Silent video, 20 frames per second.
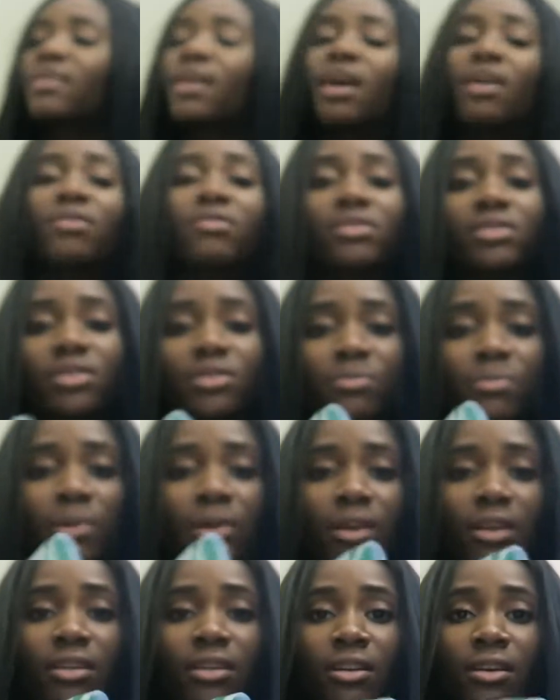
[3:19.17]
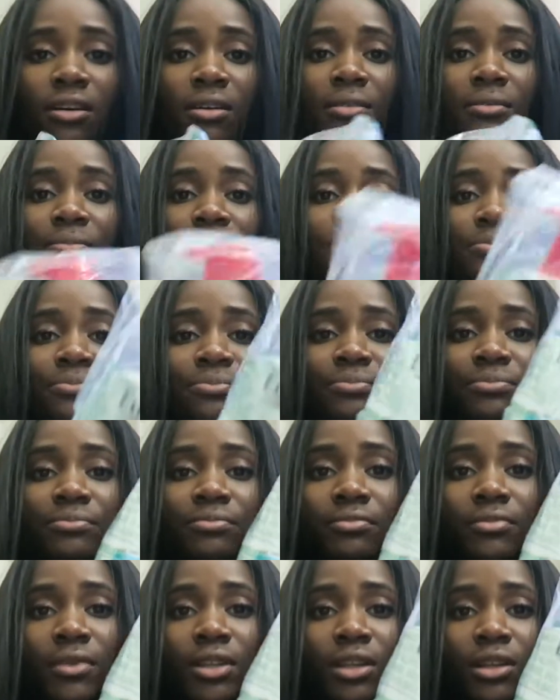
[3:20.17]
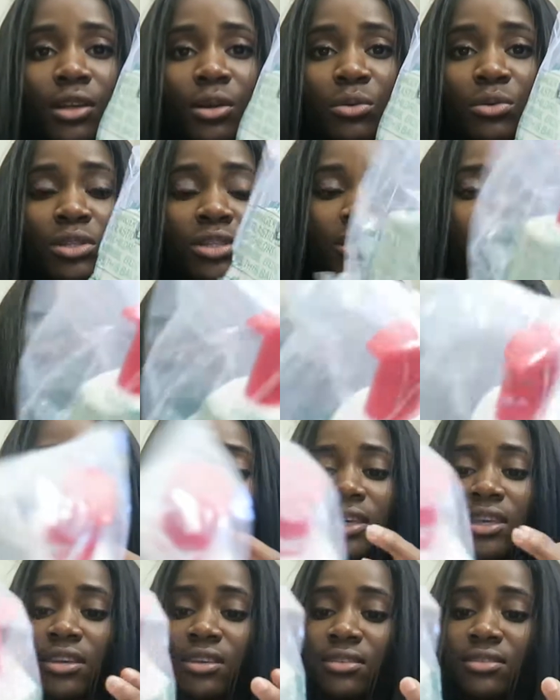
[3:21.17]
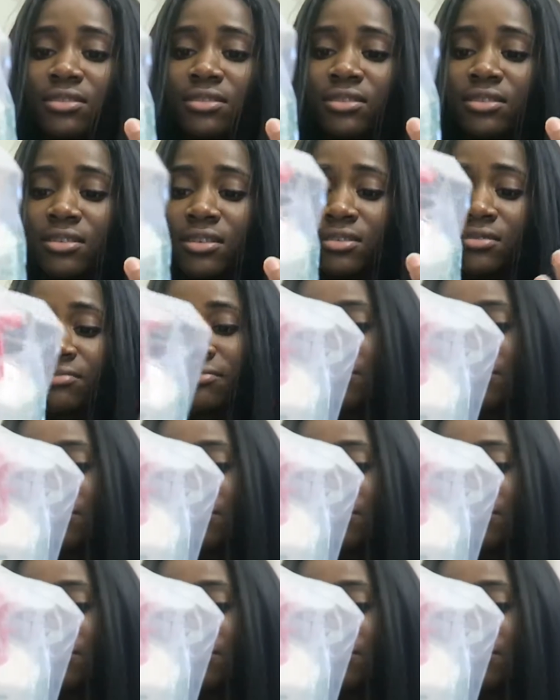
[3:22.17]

I also bought lotion because, you know,